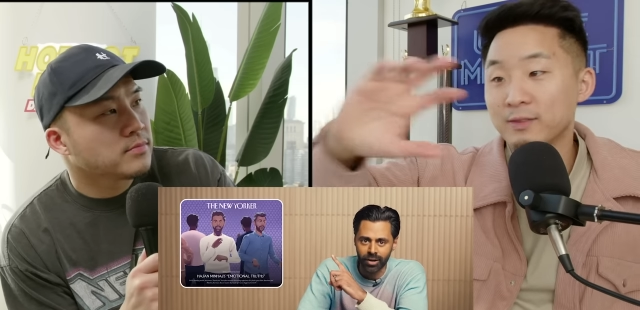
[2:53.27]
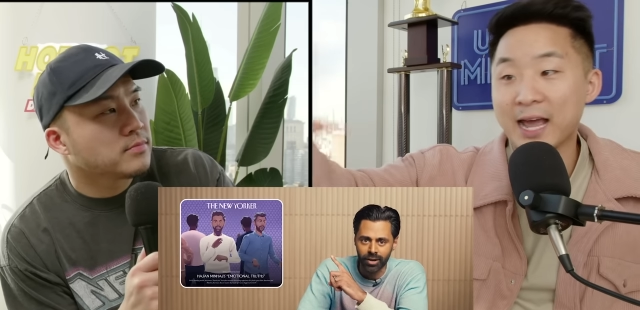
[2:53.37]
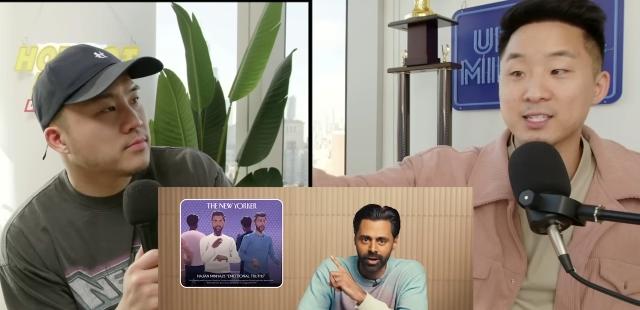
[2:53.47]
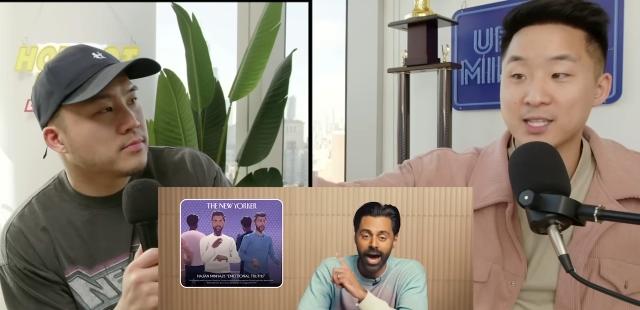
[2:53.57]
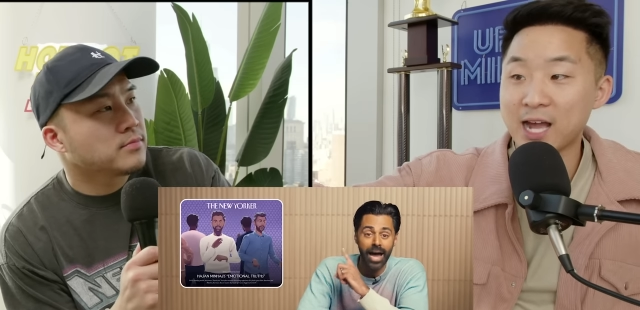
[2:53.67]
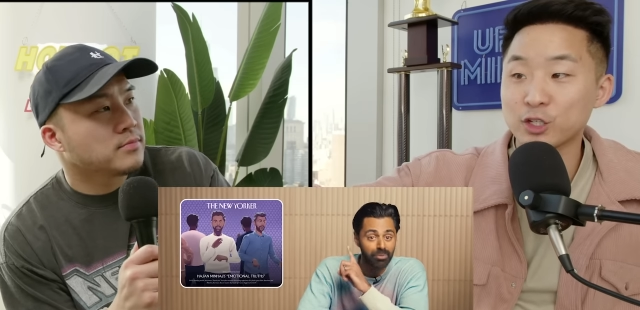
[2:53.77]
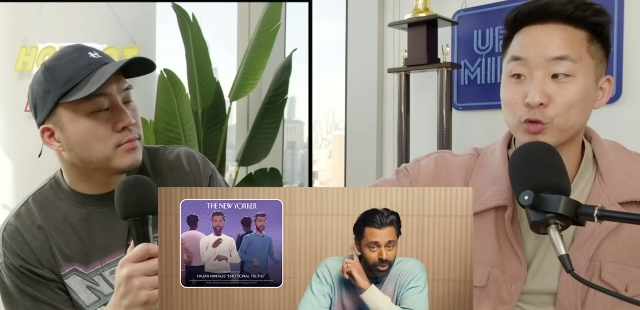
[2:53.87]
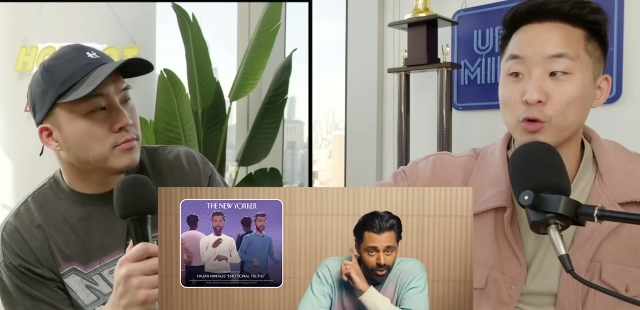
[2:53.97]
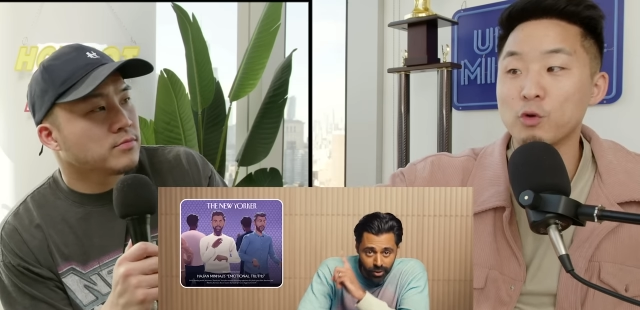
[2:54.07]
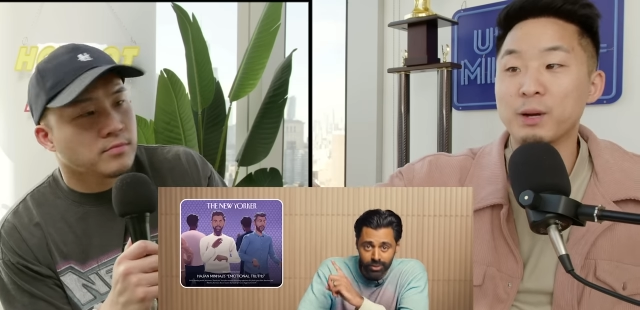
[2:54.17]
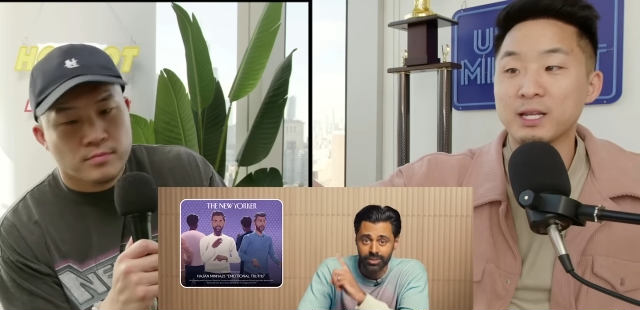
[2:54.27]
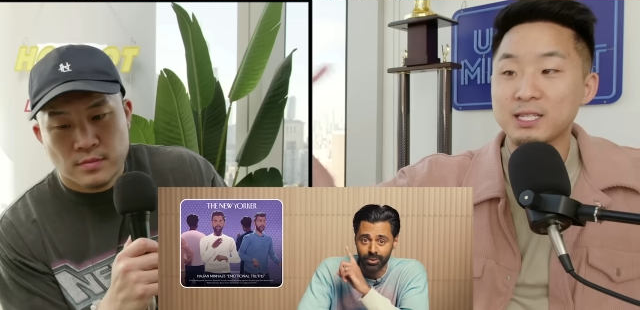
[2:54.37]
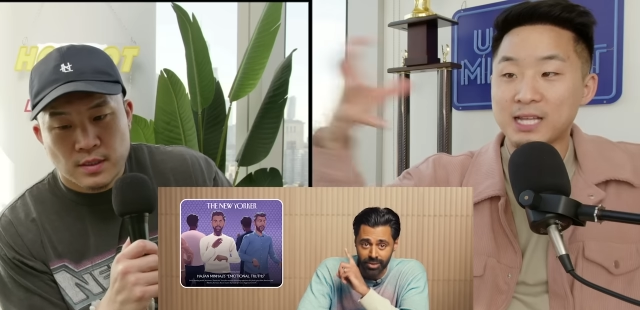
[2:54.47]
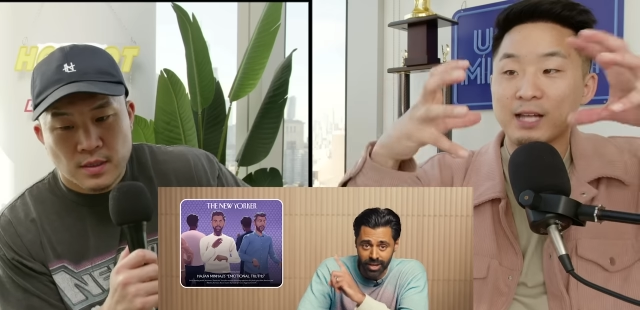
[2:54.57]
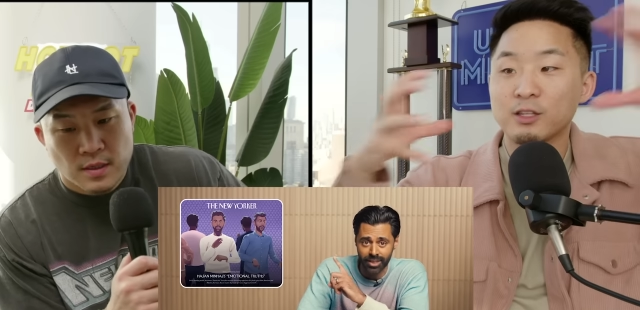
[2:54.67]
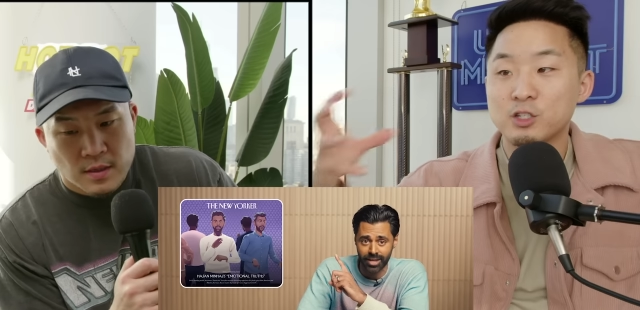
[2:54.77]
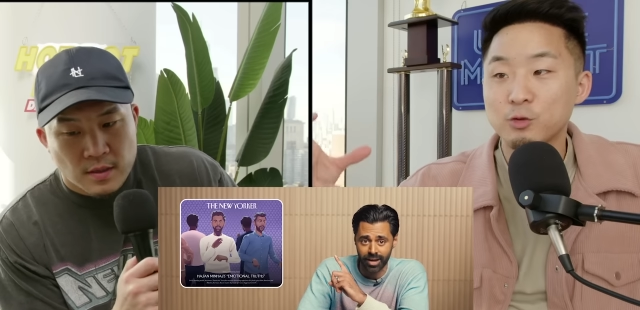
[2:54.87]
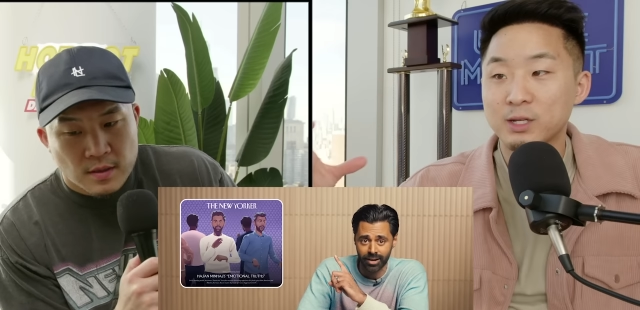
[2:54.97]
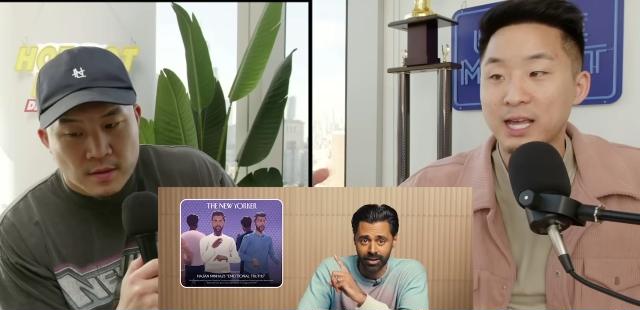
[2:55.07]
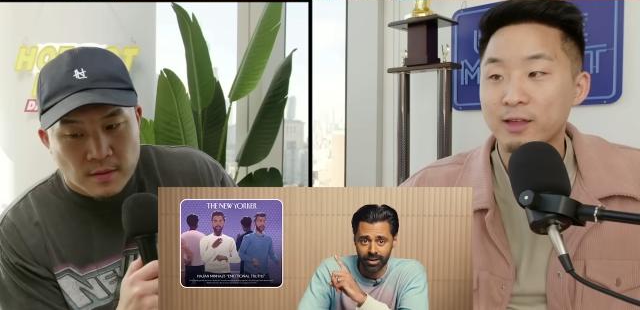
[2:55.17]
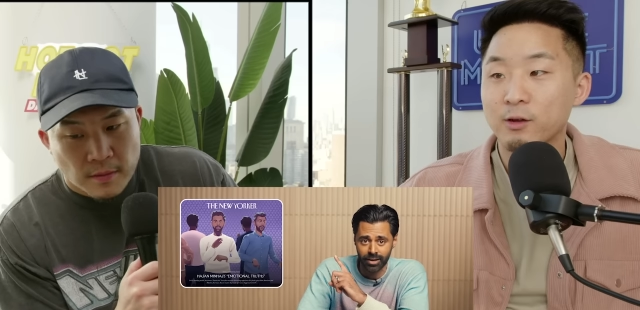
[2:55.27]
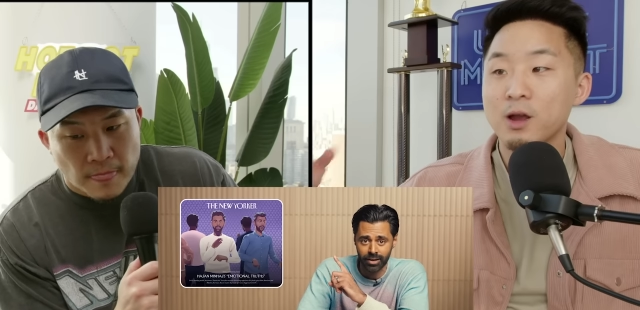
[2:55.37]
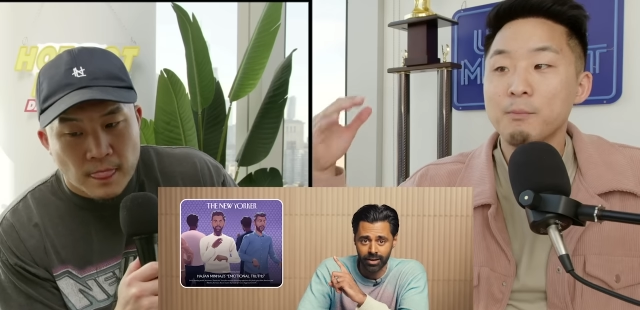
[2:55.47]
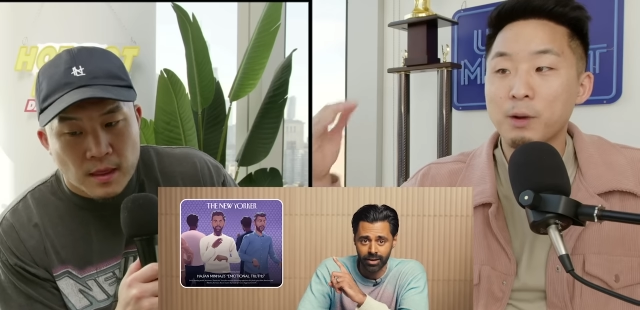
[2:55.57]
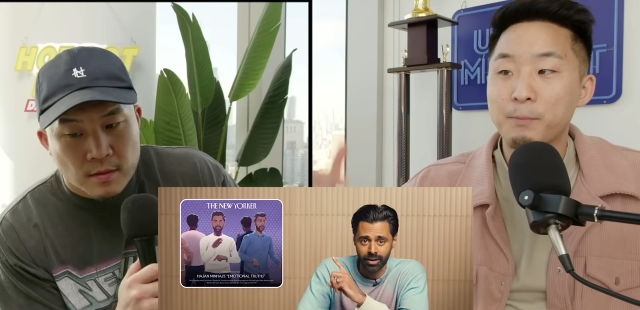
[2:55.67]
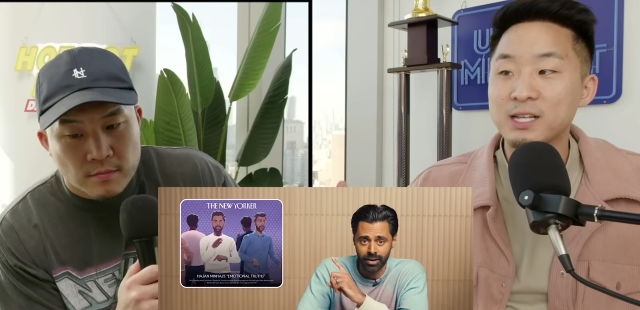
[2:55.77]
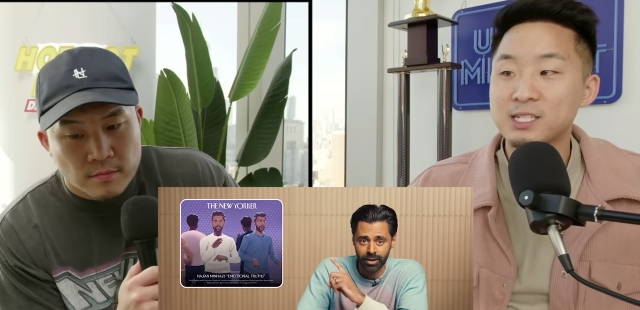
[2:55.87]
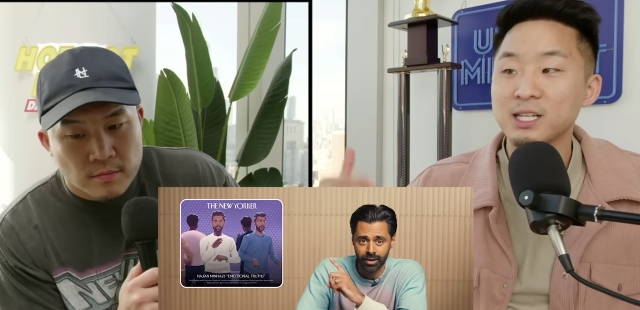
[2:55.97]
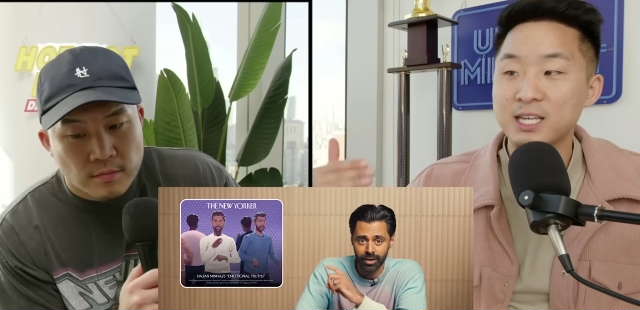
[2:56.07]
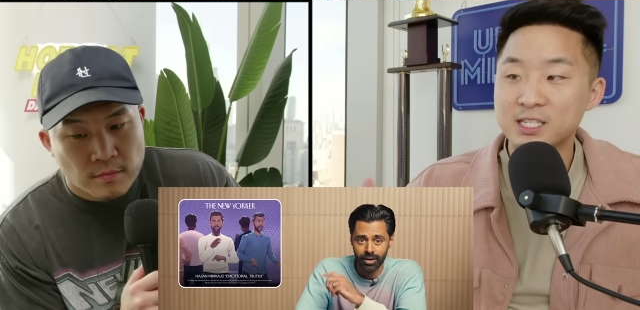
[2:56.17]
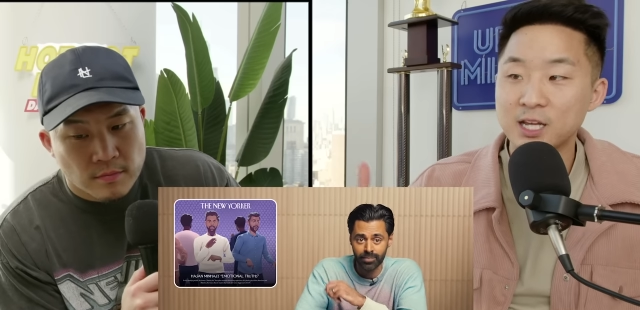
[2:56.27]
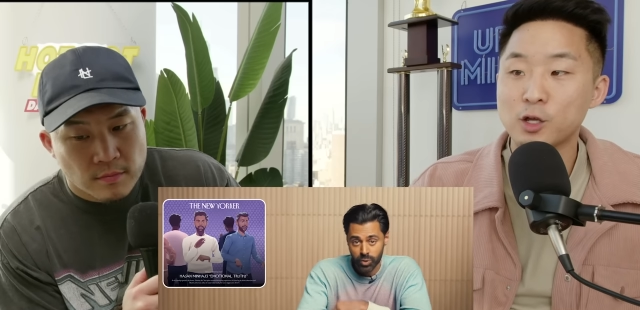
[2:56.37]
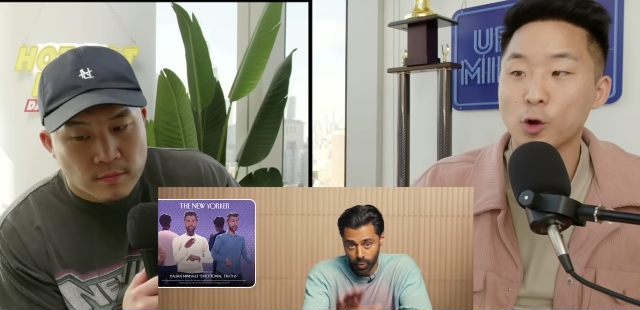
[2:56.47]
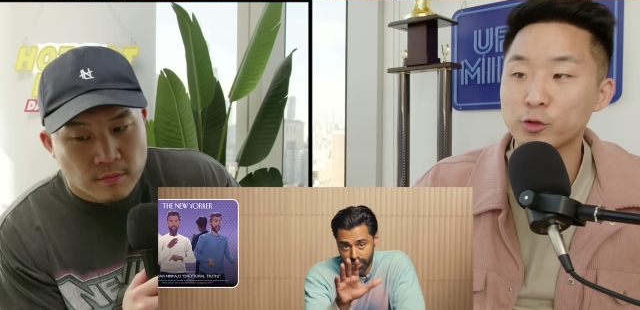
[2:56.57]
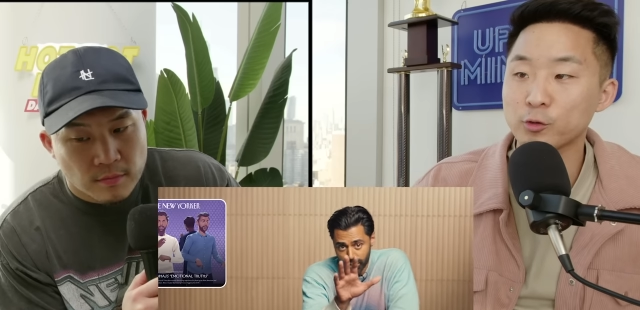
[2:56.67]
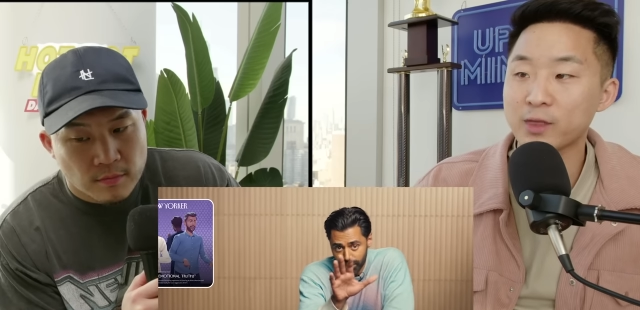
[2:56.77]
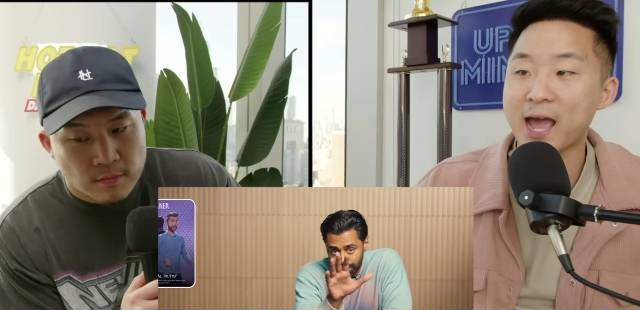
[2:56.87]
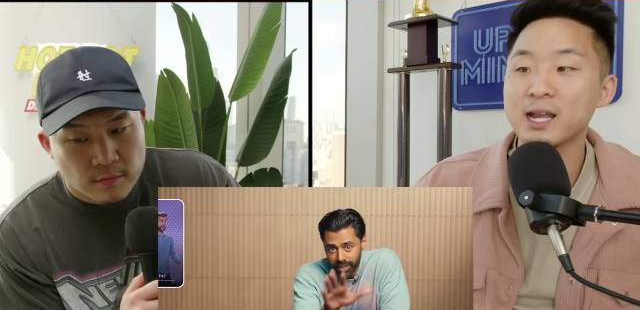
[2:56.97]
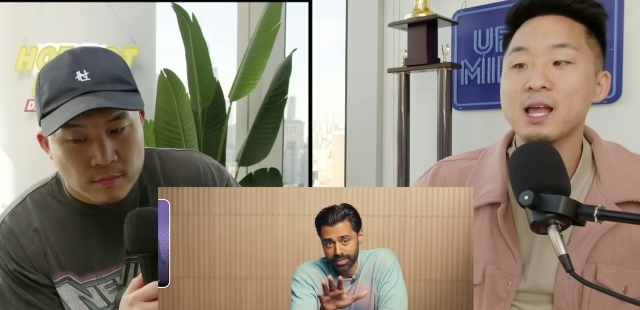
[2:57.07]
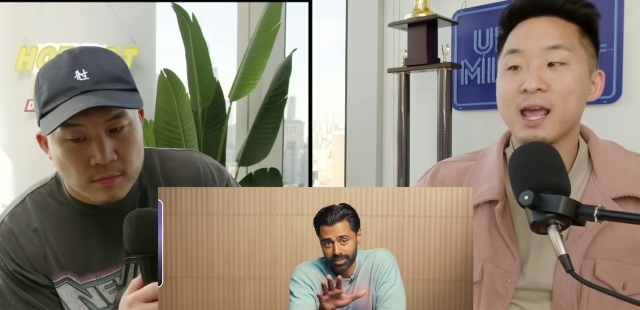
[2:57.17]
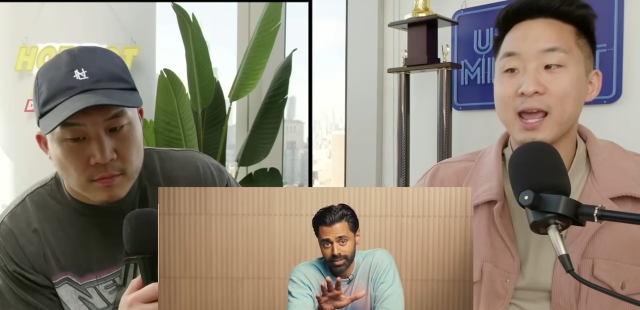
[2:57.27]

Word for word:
Speaker 1: that's not true, but he tied the two together. But basically, he did go through that.